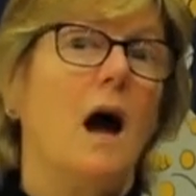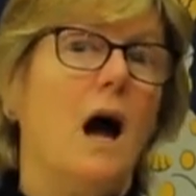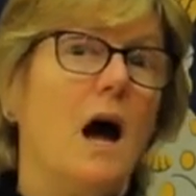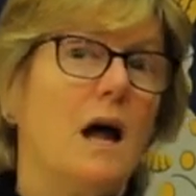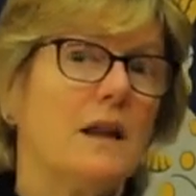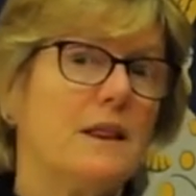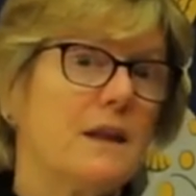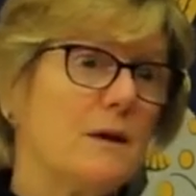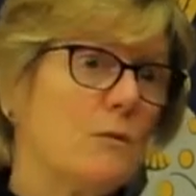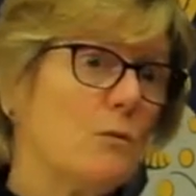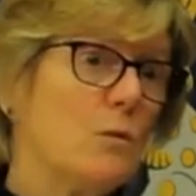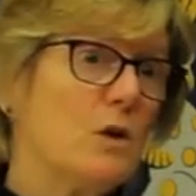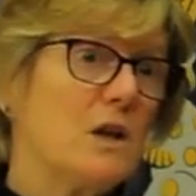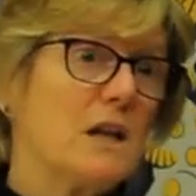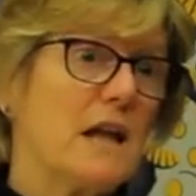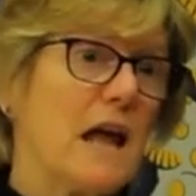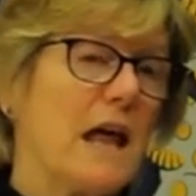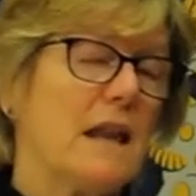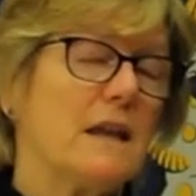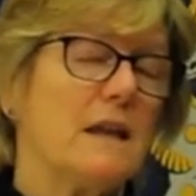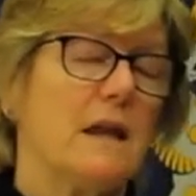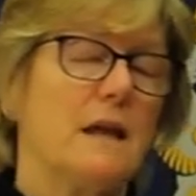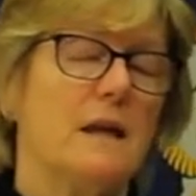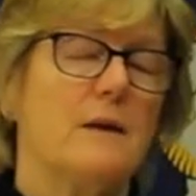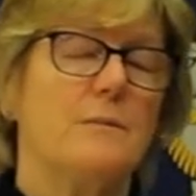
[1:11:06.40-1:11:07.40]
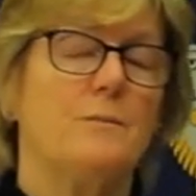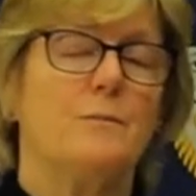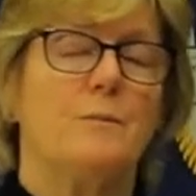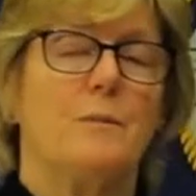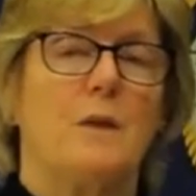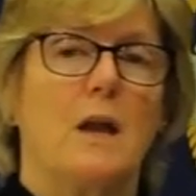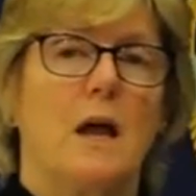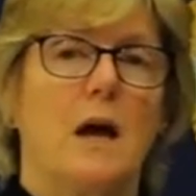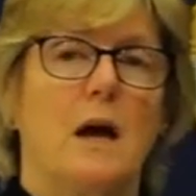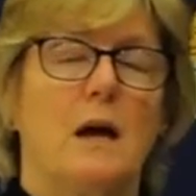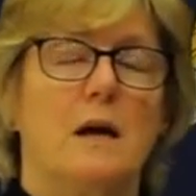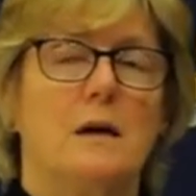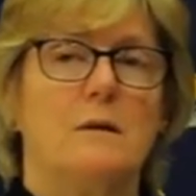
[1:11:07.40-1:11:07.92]
I think we'll get there,
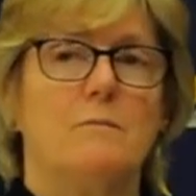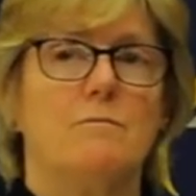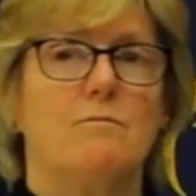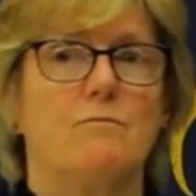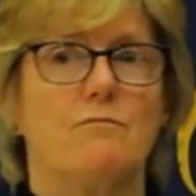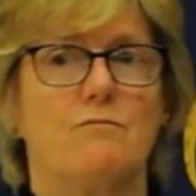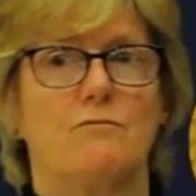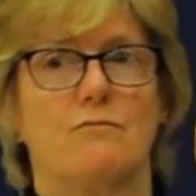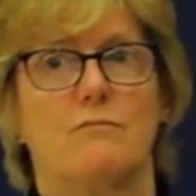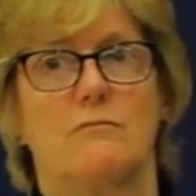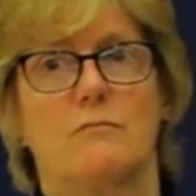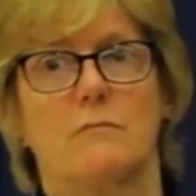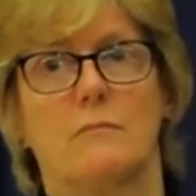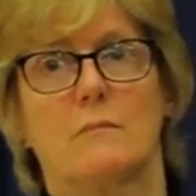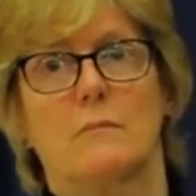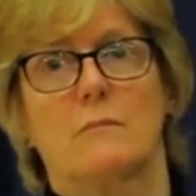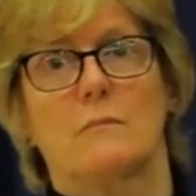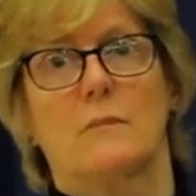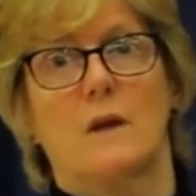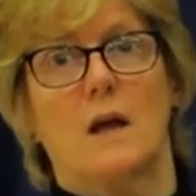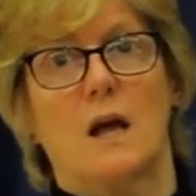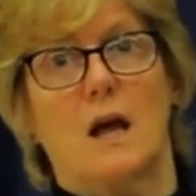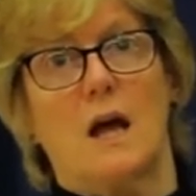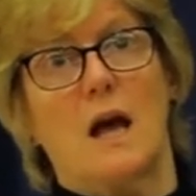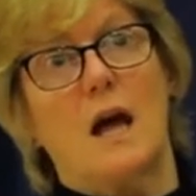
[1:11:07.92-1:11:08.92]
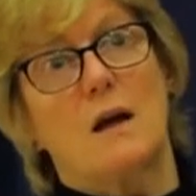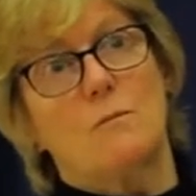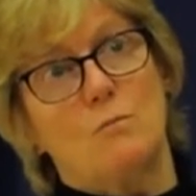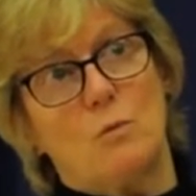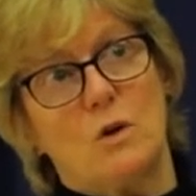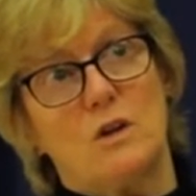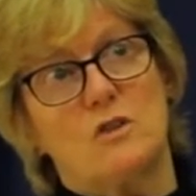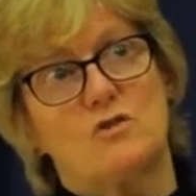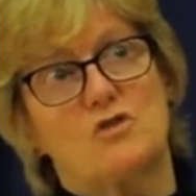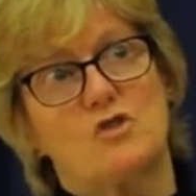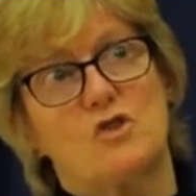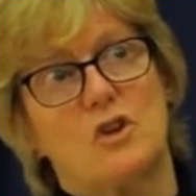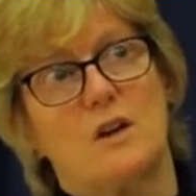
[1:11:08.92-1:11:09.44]
and
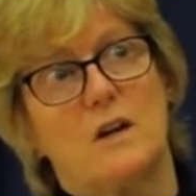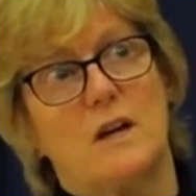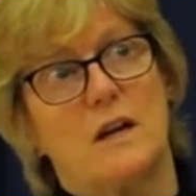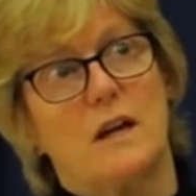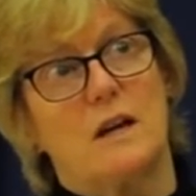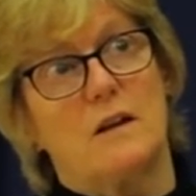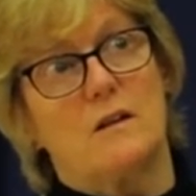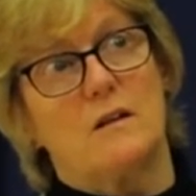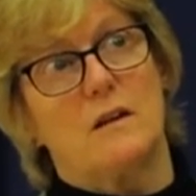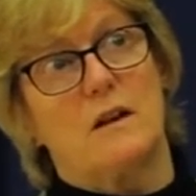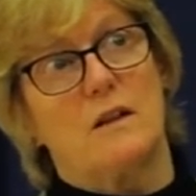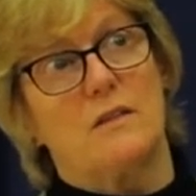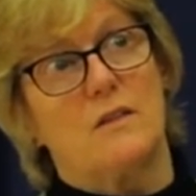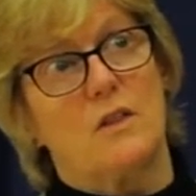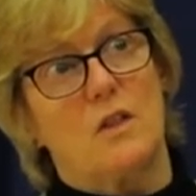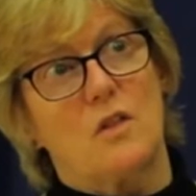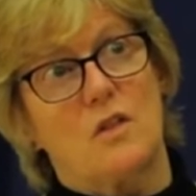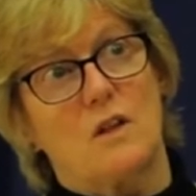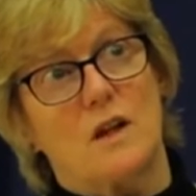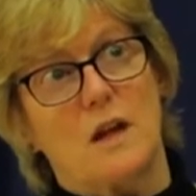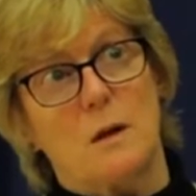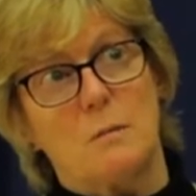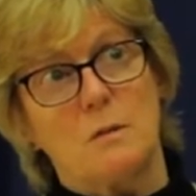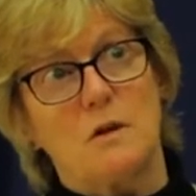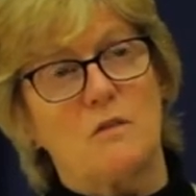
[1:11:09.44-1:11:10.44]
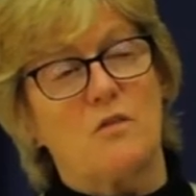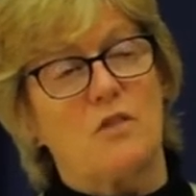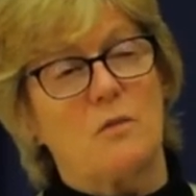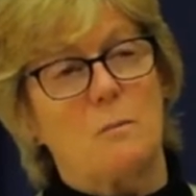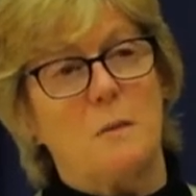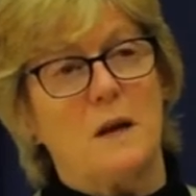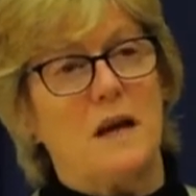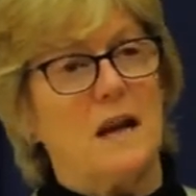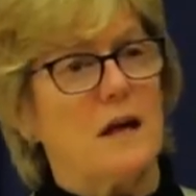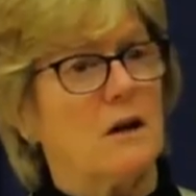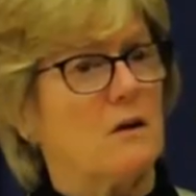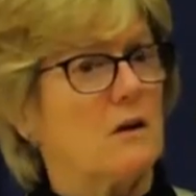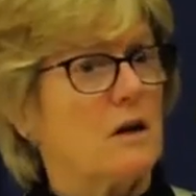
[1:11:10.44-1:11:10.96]
we'll try it. There's a couple of
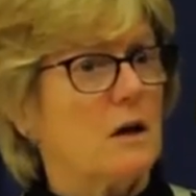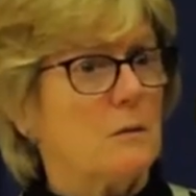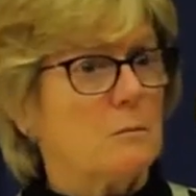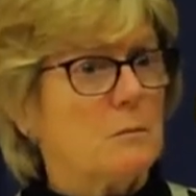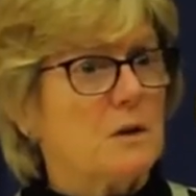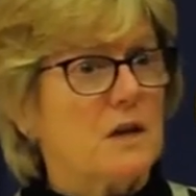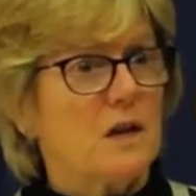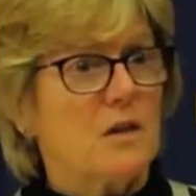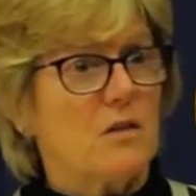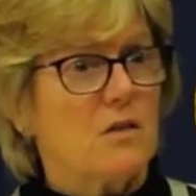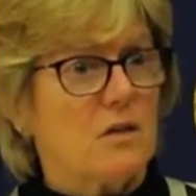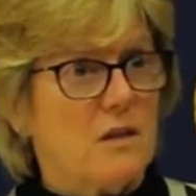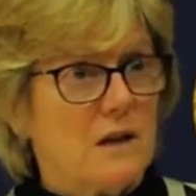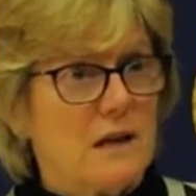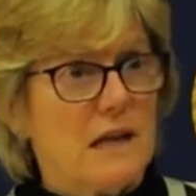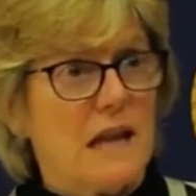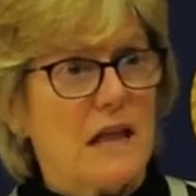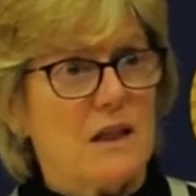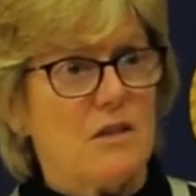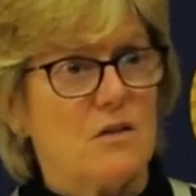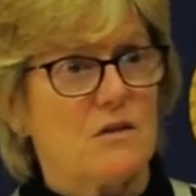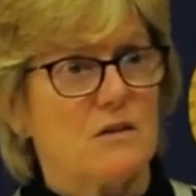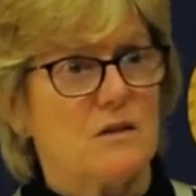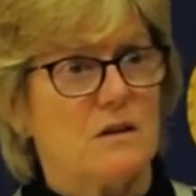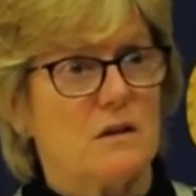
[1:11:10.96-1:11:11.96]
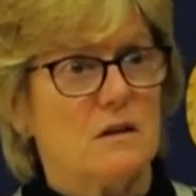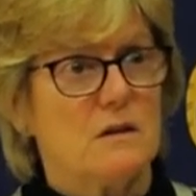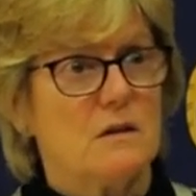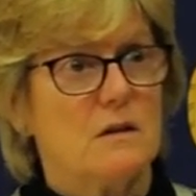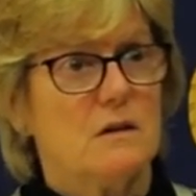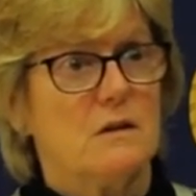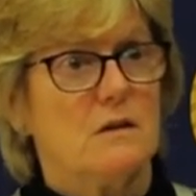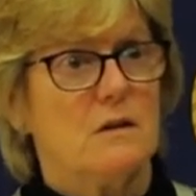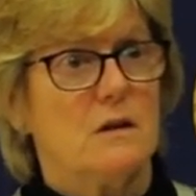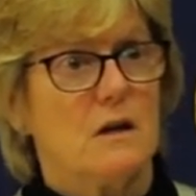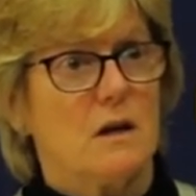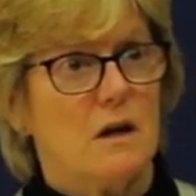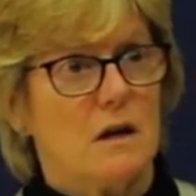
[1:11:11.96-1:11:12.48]
spin-out companies in Leicester,
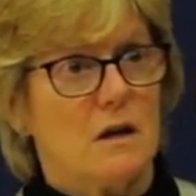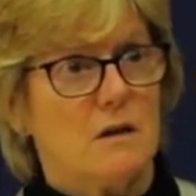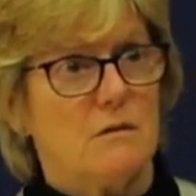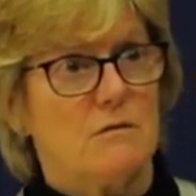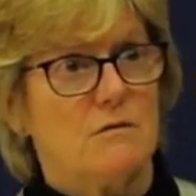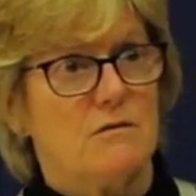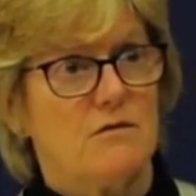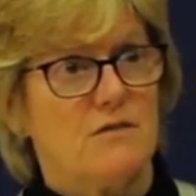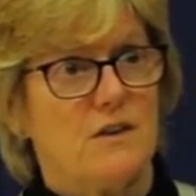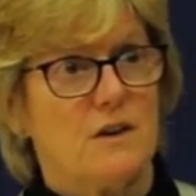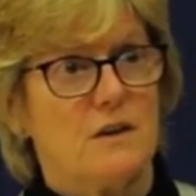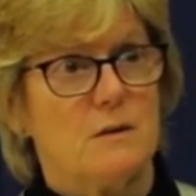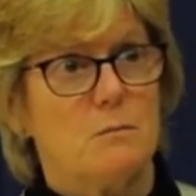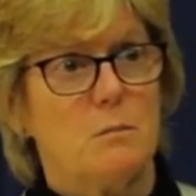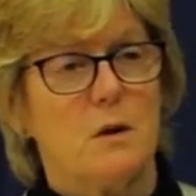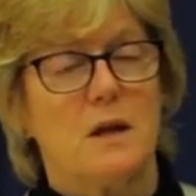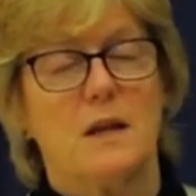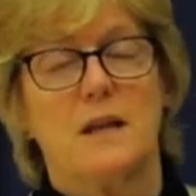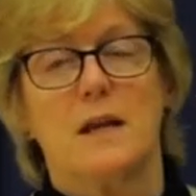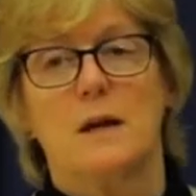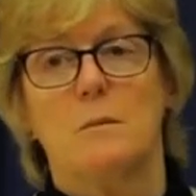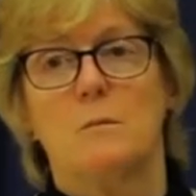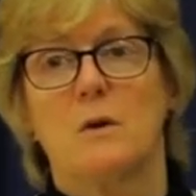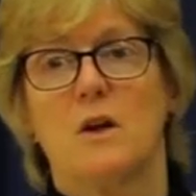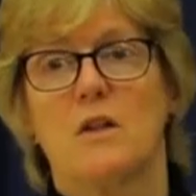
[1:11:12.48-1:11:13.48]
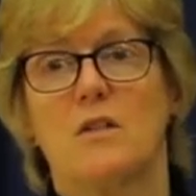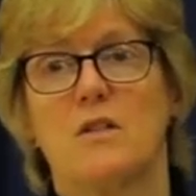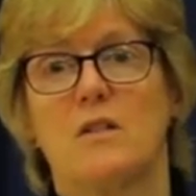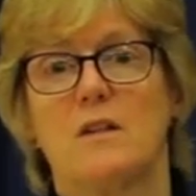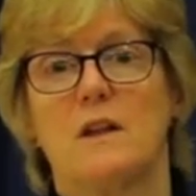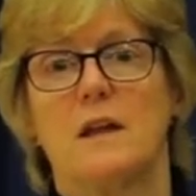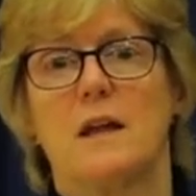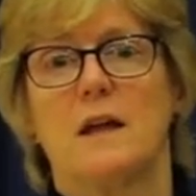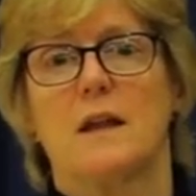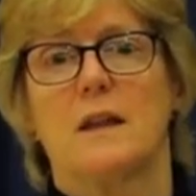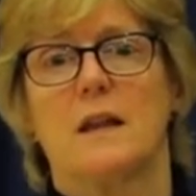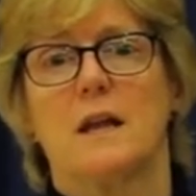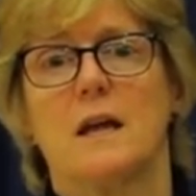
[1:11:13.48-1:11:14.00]
funded by the
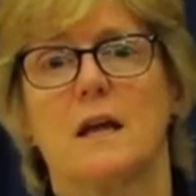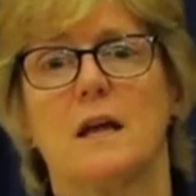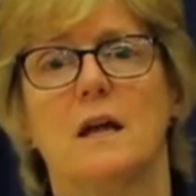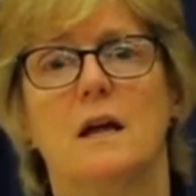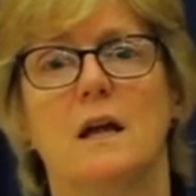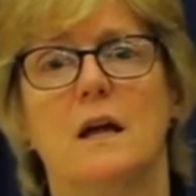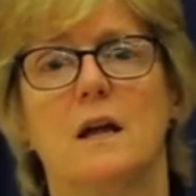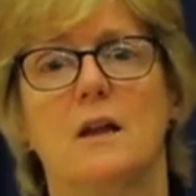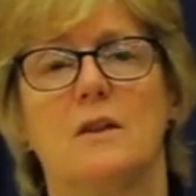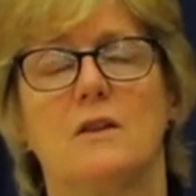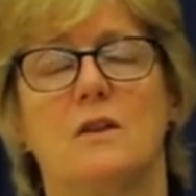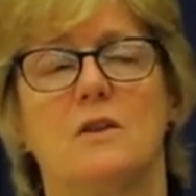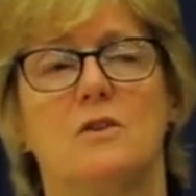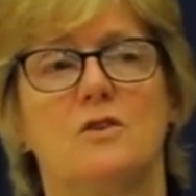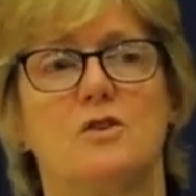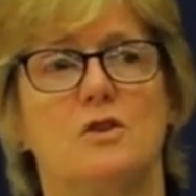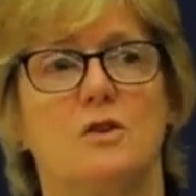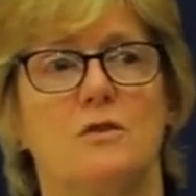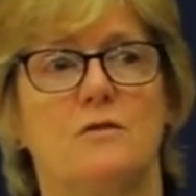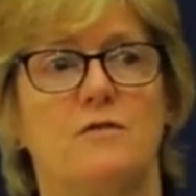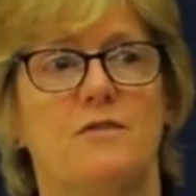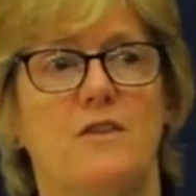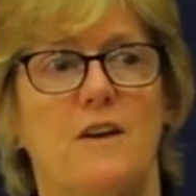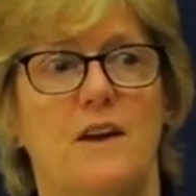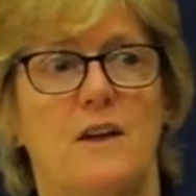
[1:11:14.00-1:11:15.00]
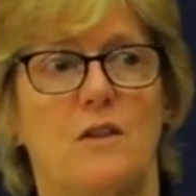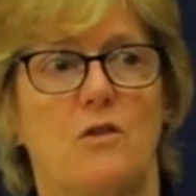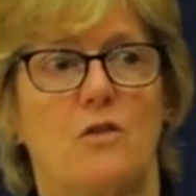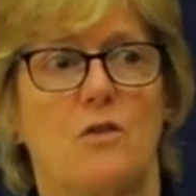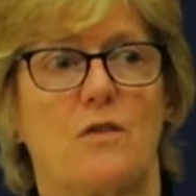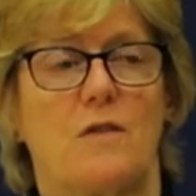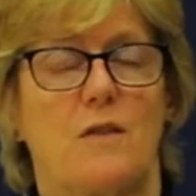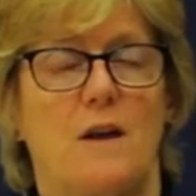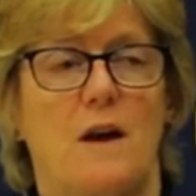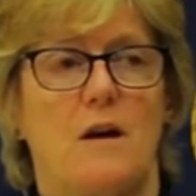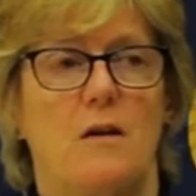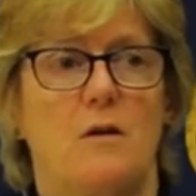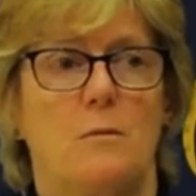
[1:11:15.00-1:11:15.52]
MRC, I think, that do phage
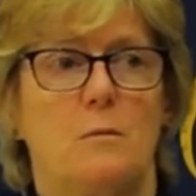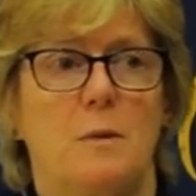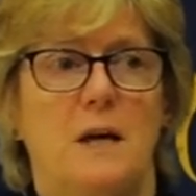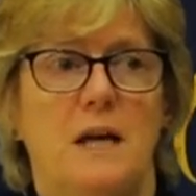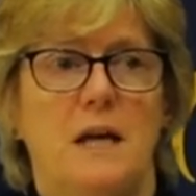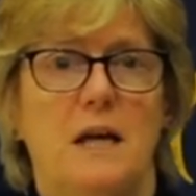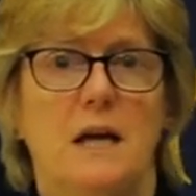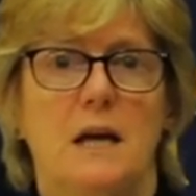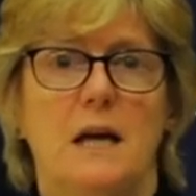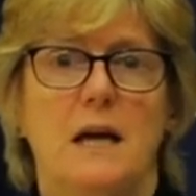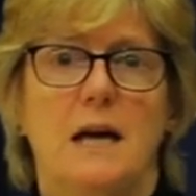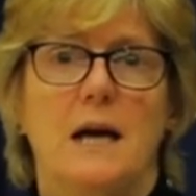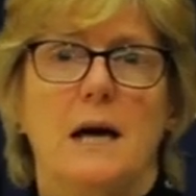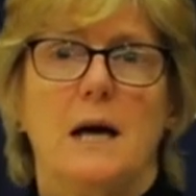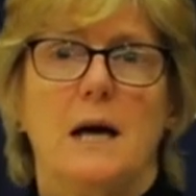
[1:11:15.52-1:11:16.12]
therapy.